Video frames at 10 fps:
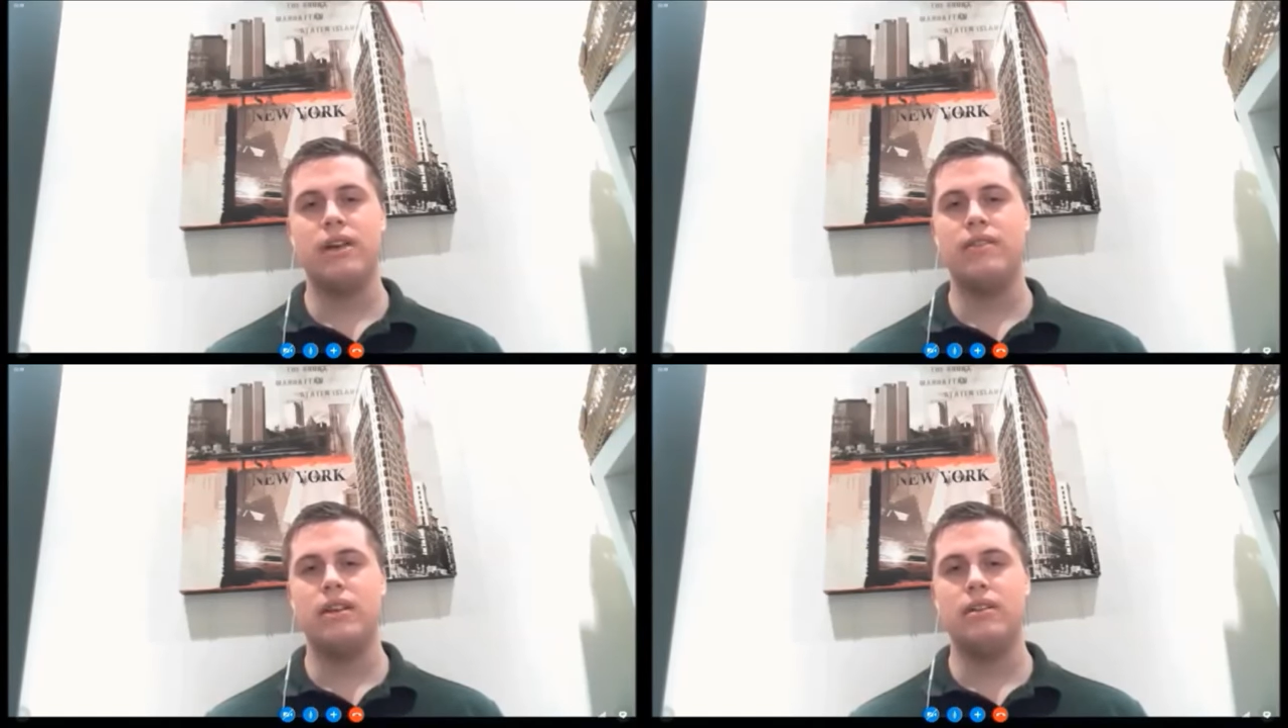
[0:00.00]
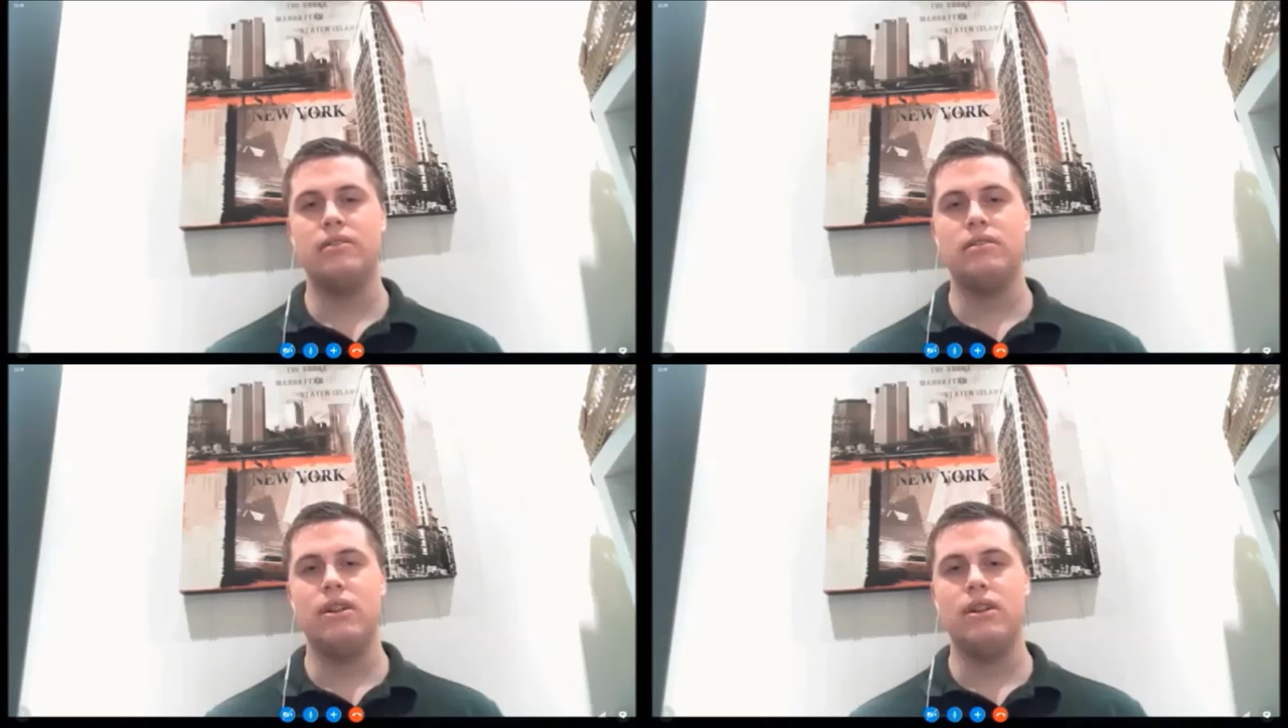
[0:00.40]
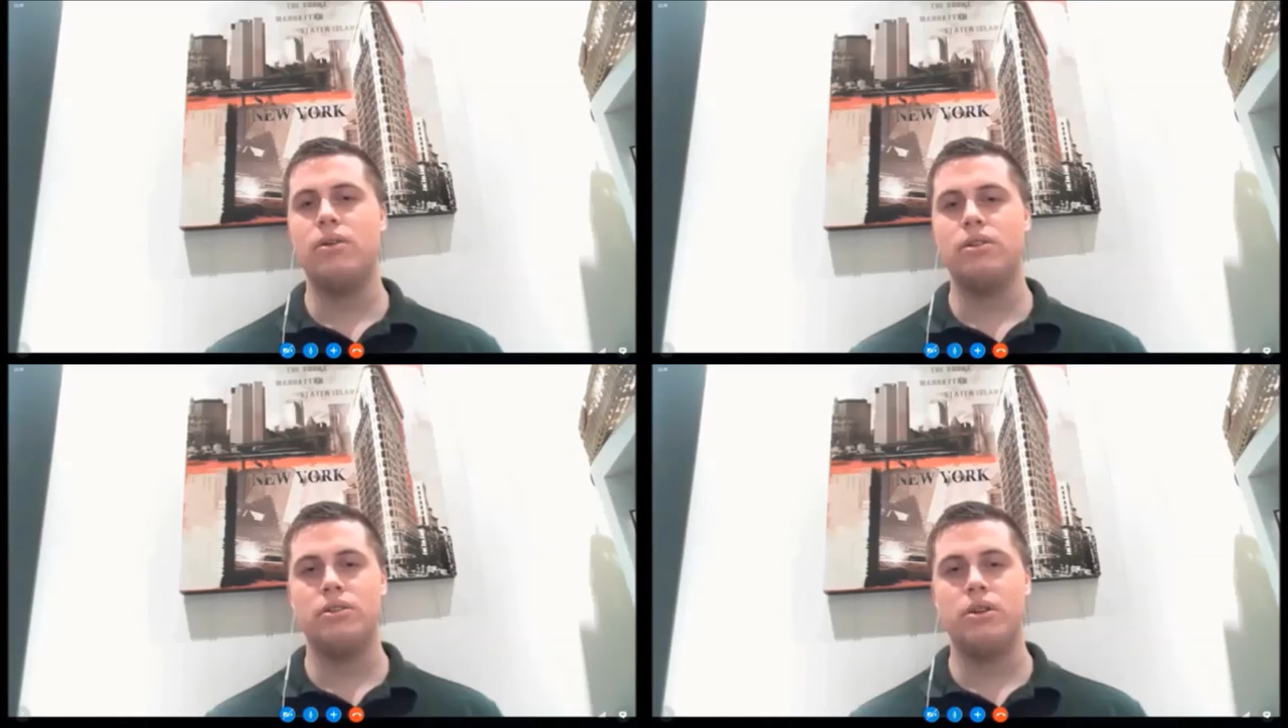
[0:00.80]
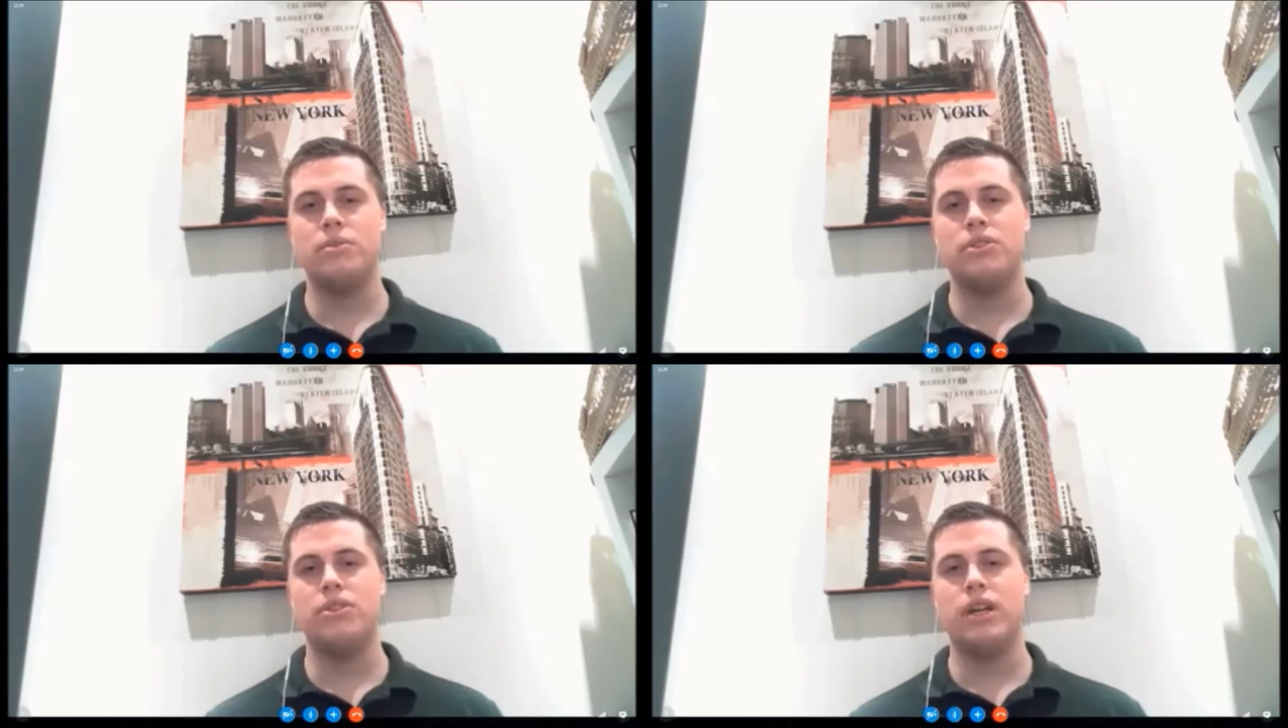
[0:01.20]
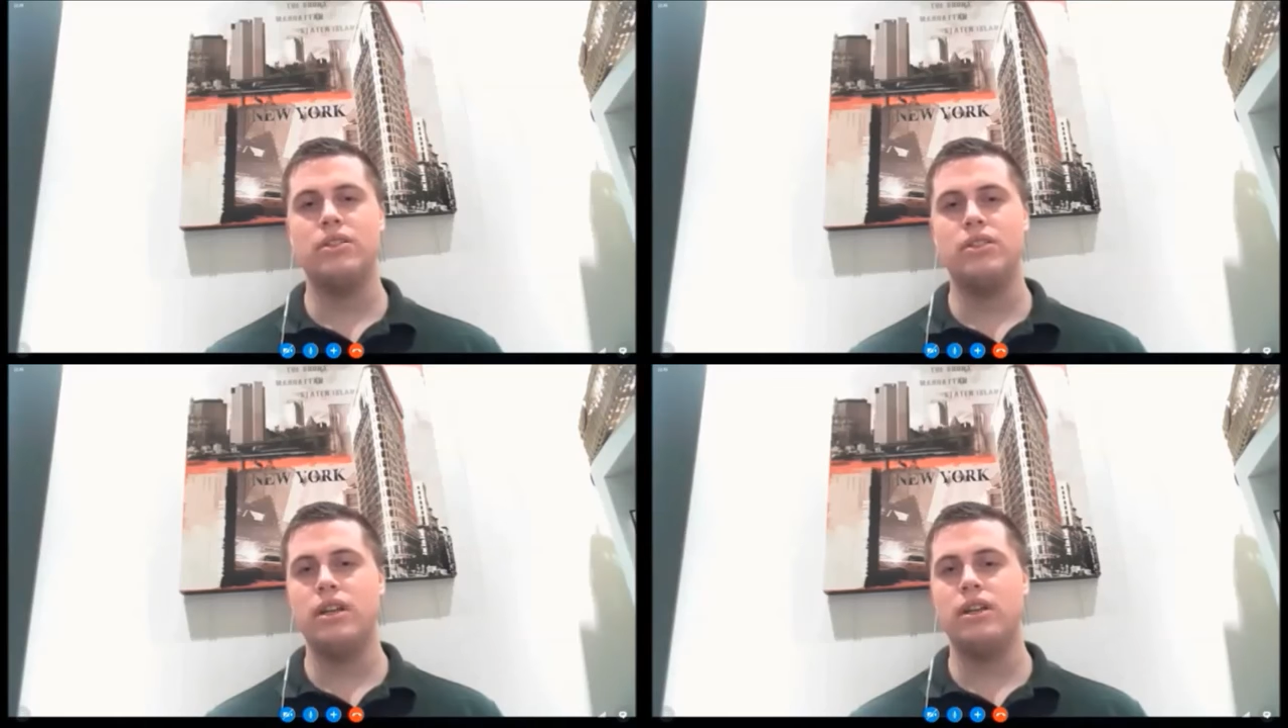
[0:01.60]
just having longer term
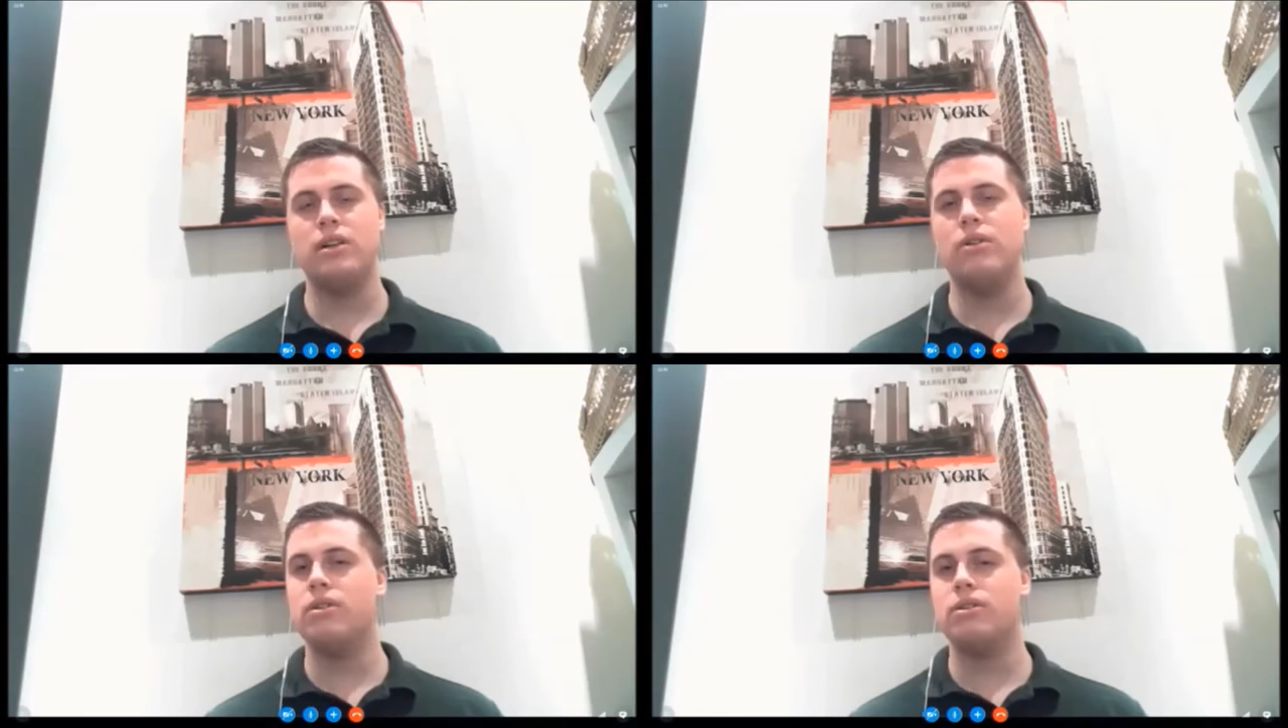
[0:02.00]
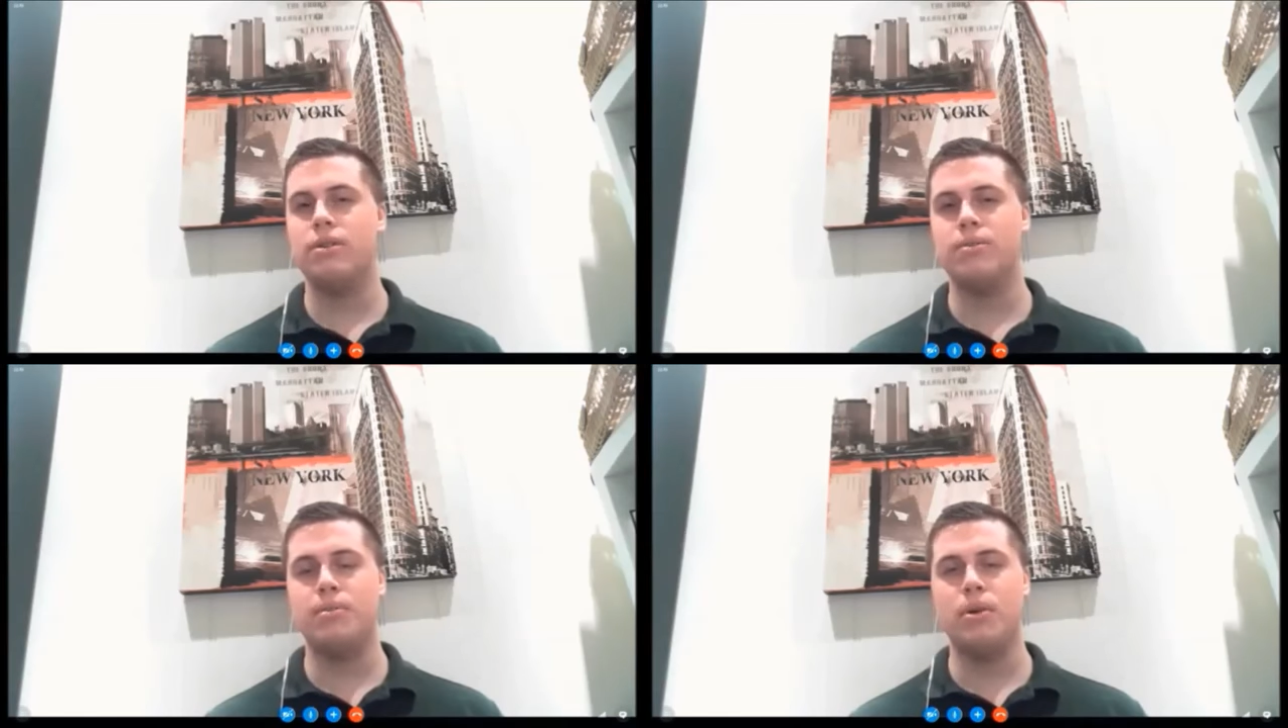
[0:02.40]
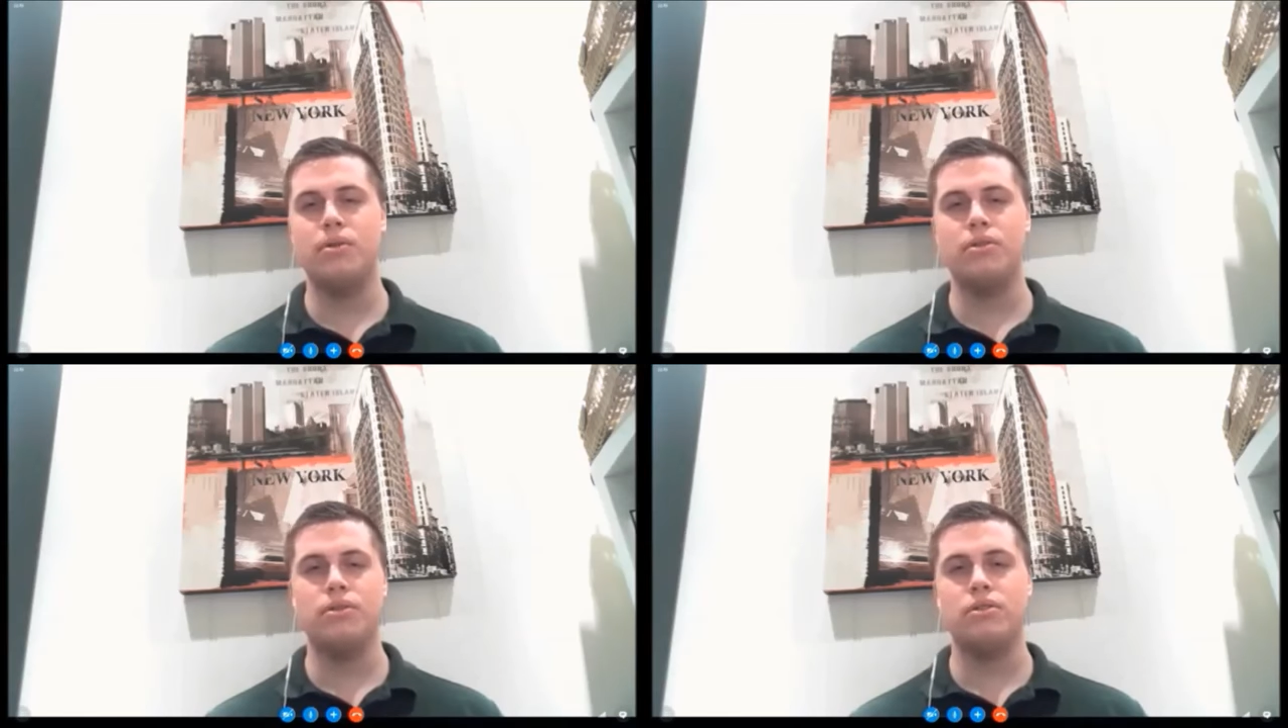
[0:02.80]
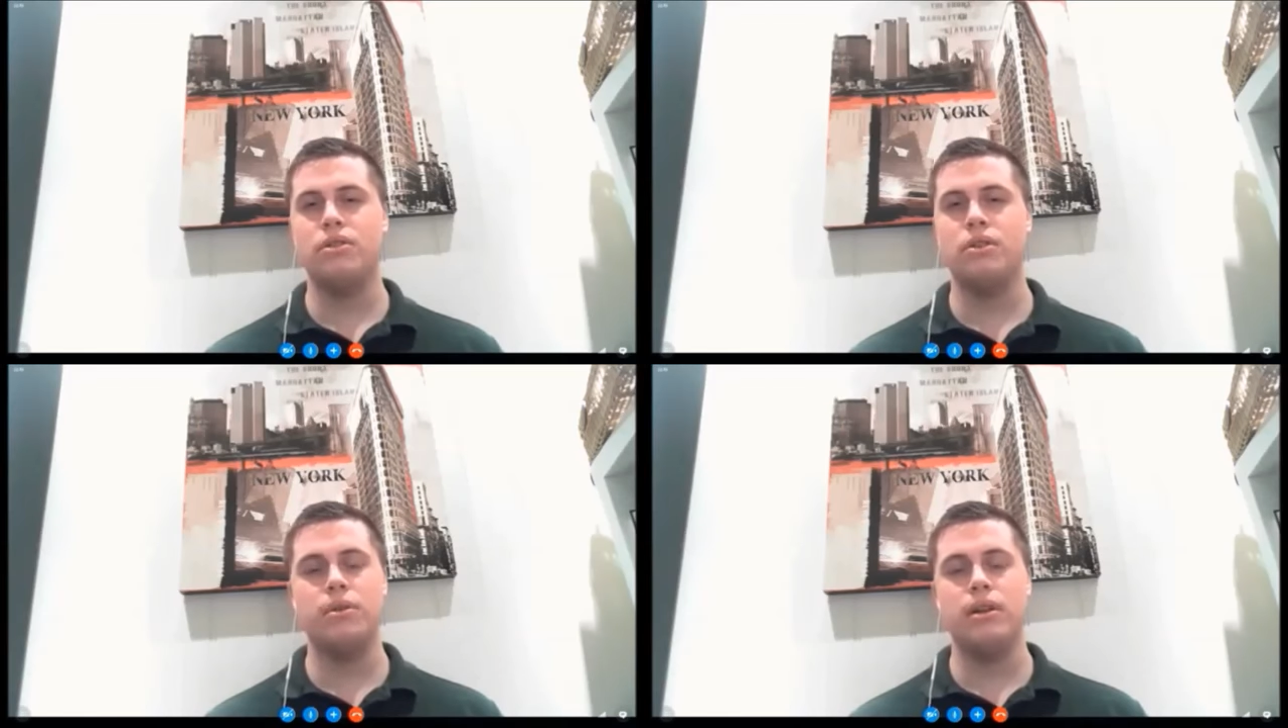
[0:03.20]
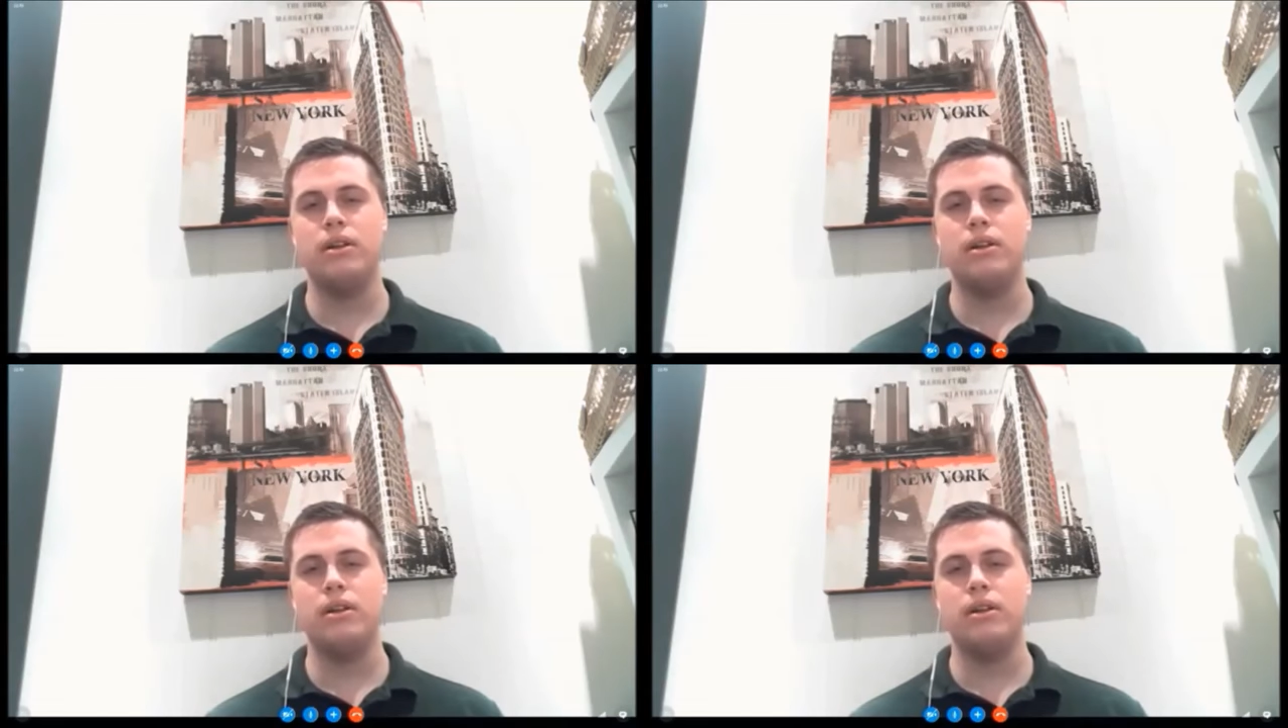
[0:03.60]
strategy and a longer term approach,